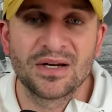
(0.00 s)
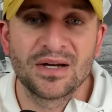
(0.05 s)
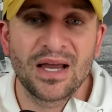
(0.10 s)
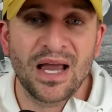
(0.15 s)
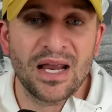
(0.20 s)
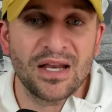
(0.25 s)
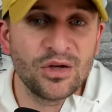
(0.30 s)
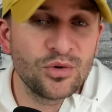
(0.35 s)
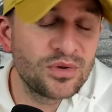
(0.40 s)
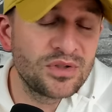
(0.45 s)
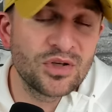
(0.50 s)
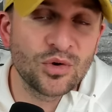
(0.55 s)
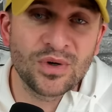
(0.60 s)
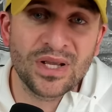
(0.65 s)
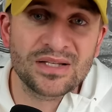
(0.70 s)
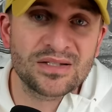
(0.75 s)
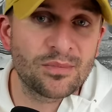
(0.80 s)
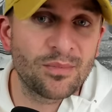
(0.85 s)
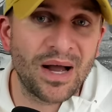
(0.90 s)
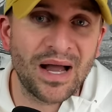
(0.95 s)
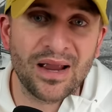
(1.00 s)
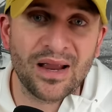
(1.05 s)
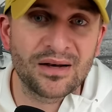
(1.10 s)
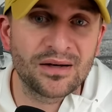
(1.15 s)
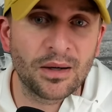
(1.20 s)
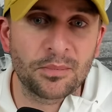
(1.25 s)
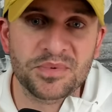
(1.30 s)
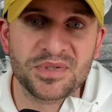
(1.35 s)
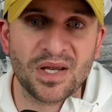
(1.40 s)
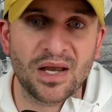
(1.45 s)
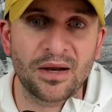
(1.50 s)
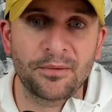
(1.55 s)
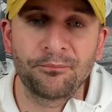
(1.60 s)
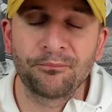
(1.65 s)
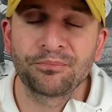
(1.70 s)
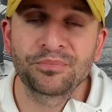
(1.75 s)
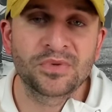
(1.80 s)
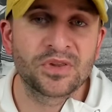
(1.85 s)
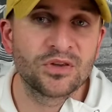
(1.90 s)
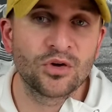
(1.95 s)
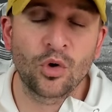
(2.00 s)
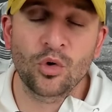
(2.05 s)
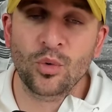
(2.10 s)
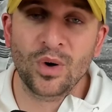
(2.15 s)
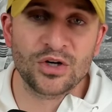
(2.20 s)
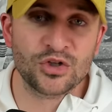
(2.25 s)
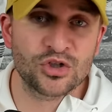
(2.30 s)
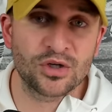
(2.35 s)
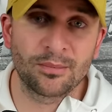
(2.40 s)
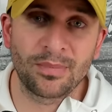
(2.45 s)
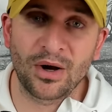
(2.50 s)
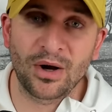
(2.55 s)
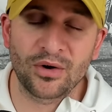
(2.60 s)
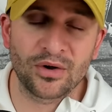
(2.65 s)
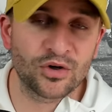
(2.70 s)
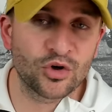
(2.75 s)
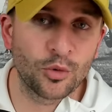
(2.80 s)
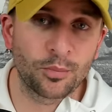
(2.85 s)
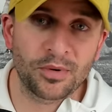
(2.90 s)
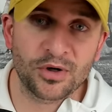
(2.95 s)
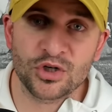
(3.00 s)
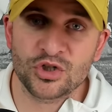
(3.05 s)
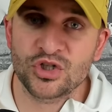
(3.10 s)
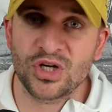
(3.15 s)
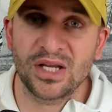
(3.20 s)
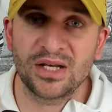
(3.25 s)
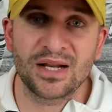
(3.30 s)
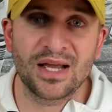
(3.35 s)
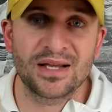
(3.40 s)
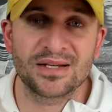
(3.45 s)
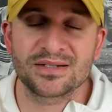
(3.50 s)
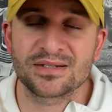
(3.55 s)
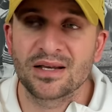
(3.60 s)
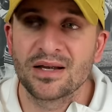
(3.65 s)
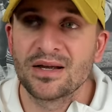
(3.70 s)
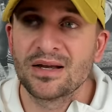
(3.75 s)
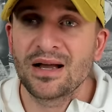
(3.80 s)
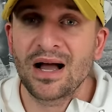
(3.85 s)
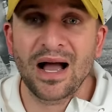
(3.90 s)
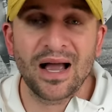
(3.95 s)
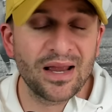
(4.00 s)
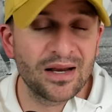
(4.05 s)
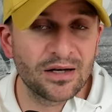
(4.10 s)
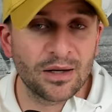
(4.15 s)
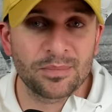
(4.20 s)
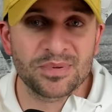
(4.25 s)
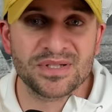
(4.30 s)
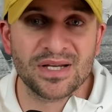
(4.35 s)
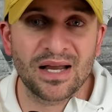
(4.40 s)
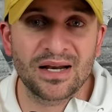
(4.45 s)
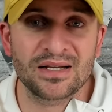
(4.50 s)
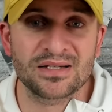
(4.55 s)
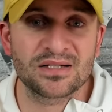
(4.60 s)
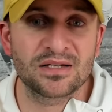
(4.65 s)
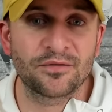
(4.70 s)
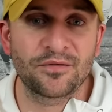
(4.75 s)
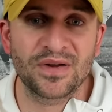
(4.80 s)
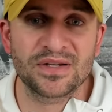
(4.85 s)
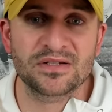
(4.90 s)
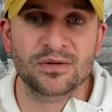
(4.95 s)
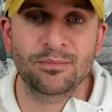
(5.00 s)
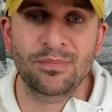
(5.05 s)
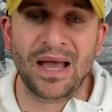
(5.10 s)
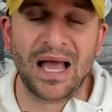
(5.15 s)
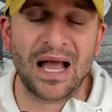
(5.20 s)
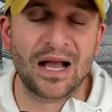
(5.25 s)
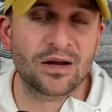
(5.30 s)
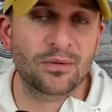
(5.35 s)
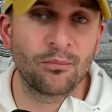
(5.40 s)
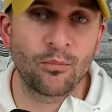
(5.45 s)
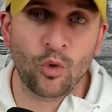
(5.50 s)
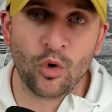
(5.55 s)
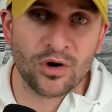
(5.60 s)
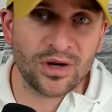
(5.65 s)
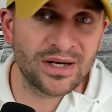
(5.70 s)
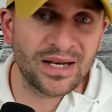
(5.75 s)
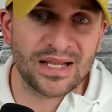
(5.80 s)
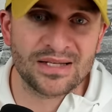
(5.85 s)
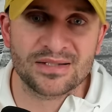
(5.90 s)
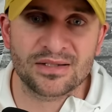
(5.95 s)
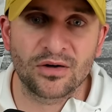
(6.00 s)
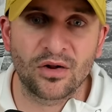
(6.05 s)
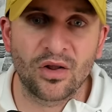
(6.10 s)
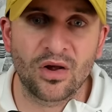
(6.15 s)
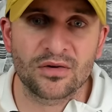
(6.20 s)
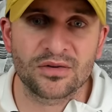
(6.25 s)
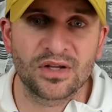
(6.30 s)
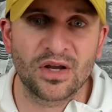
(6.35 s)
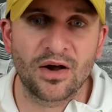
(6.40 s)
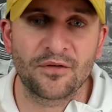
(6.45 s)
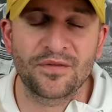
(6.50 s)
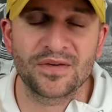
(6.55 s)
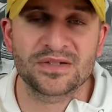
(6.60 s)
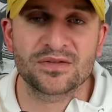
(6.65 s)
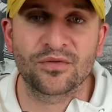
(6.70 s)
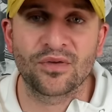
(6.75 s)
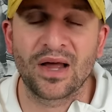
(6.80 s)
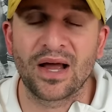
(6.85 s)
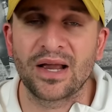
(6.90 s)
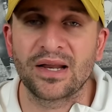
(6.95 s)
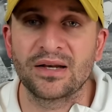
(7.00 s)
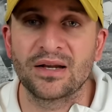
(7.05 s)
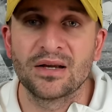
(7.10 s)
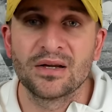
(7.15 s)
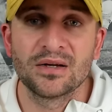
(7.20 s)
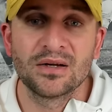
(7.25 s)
And you do get some high-end upside. No question about it. Cooper DeJean has high-end upside as a defensive back. Morgan has it along the offensive line.